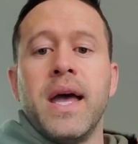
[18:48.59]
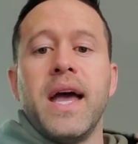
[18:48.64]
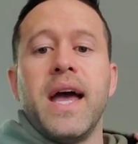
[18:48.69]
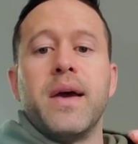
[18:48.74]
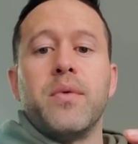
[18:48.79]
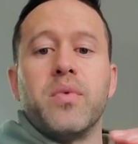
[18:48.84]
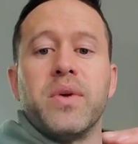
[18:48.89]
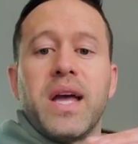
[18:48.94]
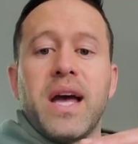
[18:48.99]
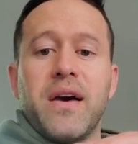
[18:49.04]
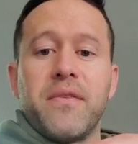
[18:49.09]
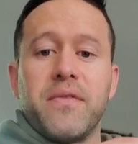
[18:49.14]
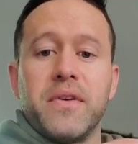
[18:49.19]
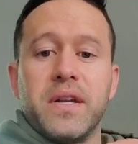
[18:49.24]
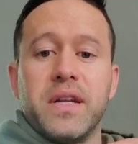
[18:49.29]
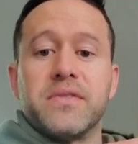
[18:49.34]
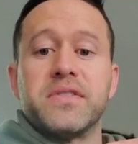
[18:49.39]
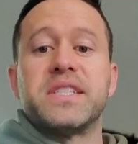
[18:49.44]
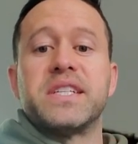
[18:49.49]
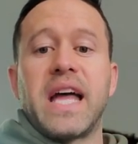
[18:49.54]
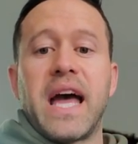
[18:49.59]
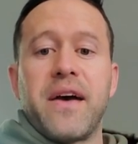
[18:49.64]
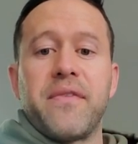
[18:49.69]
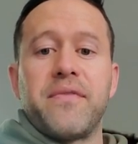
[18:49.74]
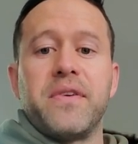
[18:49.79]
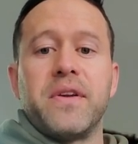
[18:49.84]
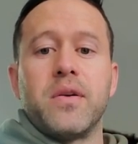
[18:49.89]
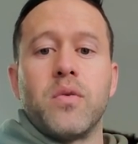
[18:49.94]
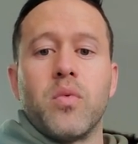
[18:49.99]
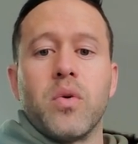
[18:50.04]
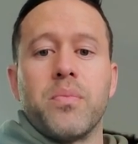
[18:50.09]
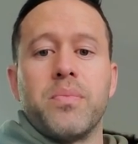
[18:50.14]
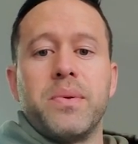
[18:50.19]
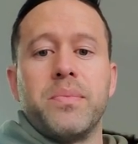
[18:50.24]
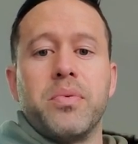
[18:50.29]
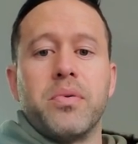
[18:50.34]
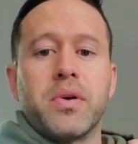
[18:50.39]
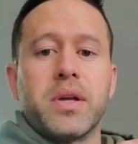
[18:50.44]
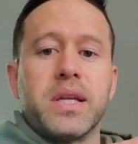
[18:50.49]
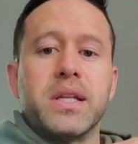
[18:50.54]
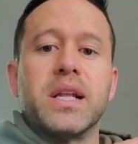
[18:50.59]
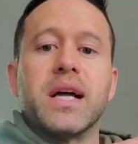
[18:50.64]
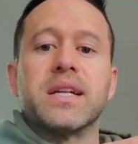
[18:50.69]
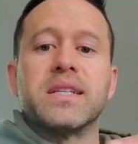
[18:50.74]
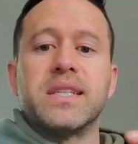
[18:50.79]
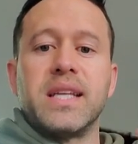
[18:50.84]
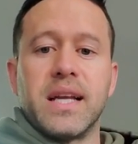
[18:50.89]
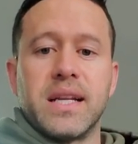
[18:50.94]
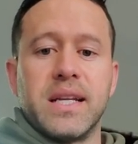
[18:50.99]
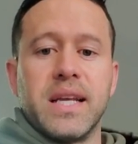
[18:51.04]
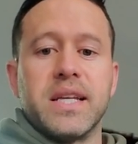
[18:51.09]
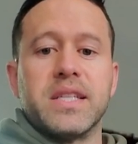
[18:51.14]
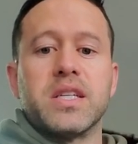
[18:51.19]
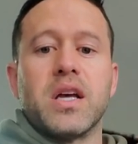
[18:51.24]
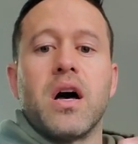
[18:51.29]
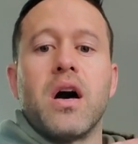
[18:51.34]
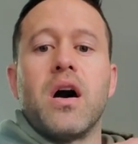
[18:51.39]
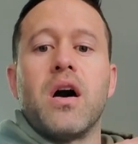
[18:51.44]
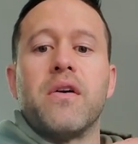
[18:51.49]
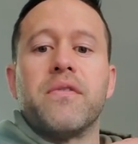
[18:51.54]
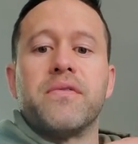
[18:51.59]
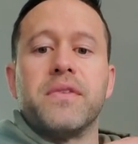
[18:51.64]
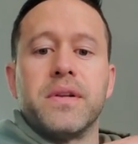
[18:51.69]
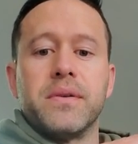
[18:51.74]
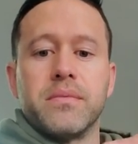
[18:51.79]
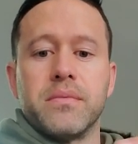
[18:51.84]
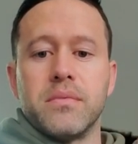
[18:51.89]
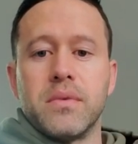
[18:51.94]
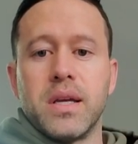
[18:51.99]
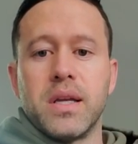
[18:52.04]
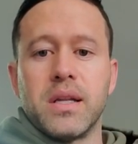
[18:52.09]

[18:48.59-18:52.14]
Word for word: and we have enough staffing where people can like take days off and